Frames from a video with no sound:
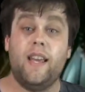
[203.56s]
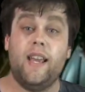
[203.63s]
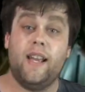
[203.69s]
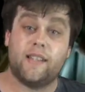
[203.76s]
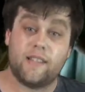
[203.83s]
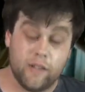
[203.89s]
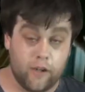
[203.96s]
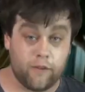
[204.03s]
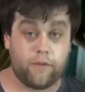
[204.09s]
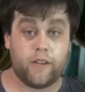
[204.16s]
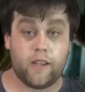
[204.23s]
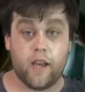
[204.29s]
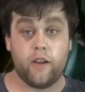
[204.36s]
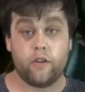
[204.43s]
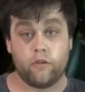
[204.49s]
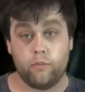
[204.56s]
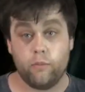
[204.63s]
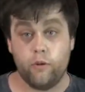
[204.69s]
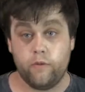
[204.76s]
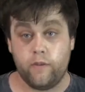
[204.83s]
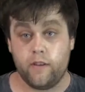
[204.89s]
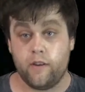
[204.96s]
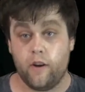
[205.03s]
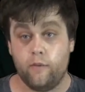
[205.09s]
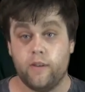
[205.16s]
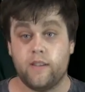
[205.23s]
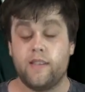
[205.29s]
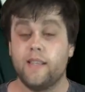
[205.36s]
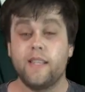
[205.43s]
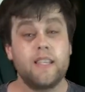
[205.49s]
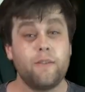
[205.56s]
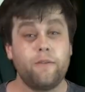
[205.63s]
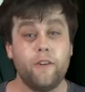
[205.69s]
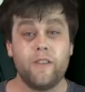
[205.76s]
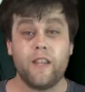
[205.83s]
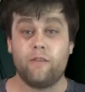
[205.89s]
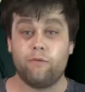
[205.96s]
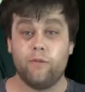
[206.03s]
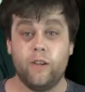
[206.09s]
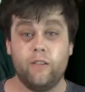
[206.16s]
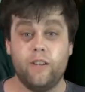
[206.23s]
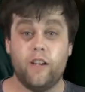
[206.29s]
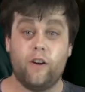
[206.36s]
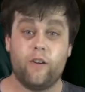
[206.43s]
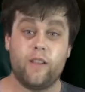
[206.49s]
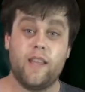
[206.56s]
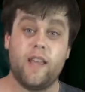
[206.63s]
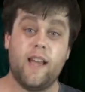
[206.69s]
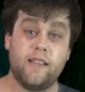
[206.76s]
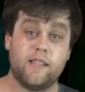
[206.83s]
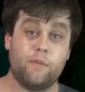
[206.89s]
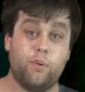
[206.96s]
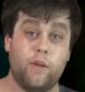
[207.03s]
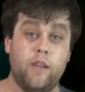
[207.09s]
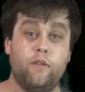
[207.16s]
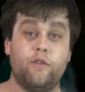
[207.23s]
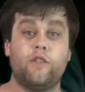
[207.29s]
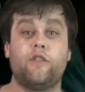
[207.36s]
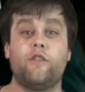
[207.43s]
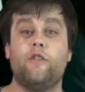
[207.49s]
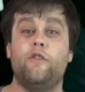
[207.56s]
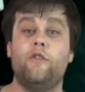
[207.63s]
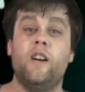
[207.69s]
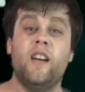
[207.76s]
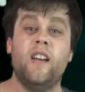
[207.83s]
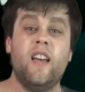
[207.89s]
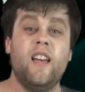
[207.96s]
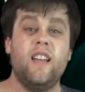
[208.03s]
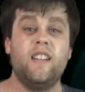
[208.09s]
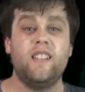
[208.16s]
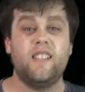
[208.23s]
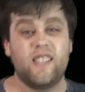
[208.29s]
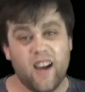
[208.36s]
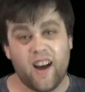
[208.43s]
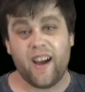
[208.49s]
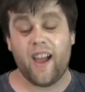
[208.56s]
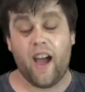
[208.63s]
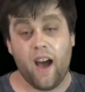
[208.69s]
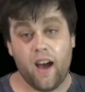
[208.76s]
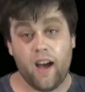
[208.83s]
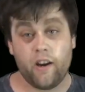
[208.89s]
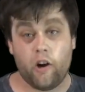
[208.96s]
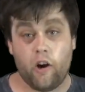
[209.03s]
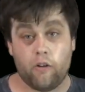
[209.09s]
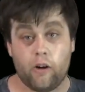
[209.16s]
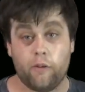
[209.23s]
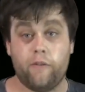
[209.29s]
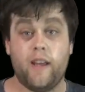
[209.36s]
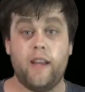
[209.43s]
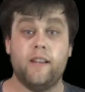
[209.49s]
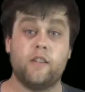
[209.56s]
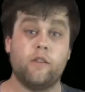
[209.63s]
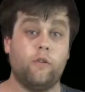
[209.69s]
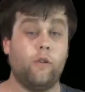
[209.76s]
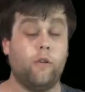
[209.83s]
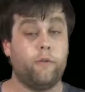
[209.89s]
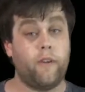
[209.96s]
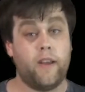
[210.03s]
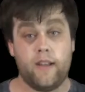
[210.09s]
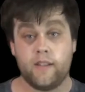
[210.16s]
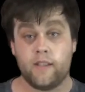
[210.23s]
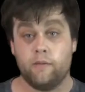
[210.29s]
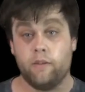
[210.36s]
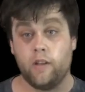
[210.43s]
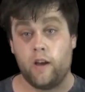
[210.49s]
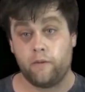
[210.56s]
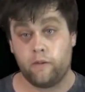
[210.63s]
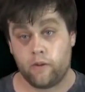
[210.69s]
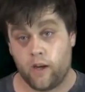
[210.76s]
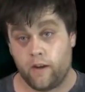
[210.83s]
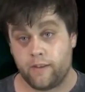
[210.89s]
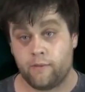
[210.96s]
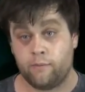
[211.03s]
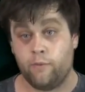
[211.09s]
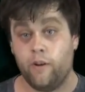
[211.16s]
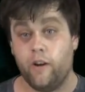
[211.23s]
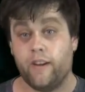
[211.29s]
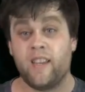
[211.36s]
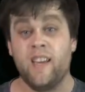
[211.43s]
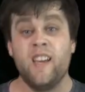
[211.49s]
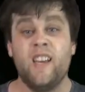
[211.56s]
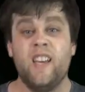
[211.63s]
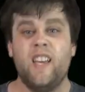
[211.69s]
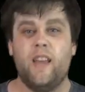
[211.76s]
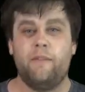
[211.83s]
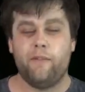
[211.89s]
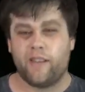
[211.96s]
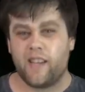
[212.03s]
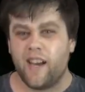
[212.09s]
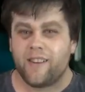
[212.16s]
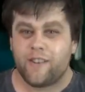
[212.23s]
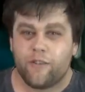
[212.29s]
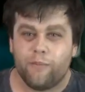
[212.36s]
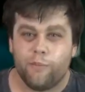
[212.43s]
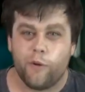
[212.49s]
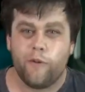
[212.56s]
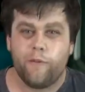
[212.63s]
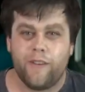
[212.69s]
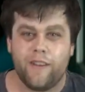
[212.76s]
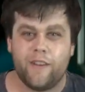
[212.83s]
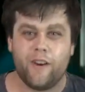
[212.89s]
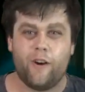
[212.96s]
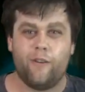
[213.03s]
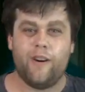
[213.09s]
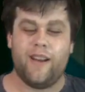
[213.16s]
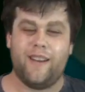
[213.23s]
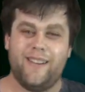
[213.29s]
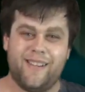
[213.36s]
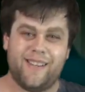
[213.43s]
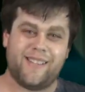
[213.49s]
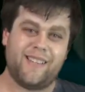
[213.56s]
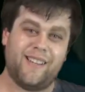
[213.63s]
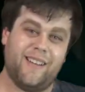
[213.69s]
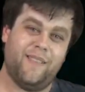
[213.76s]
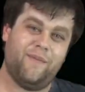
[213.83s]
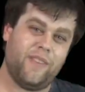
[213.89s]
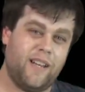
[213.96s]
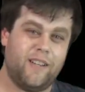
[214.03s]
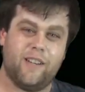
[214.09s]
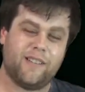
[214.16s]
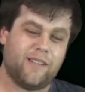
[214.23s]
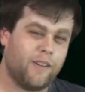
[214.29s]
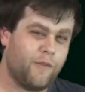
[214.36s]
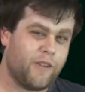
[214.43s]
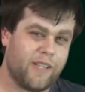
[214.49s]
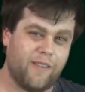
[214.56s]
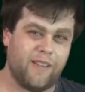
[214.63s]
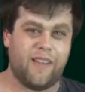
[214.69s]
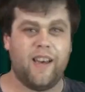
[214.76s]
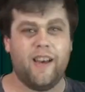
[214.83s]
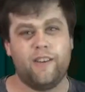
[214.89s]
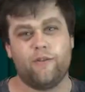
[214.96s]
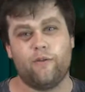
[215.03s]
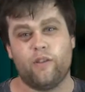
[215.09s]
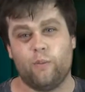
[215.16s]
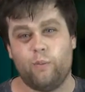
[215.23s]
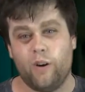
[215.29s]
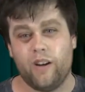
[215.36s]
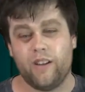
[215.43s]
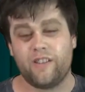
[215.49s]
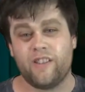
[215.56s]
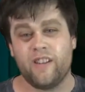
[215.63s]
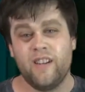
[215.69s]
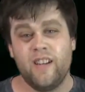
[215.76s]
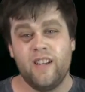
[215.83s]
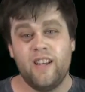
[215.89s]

It's not for casual moviegoers. This is a film that really only has appeal to die-hard horror fans or fans of Lovecraft's work. If you're a casual moviegoer and you're just looking for something casual to watch,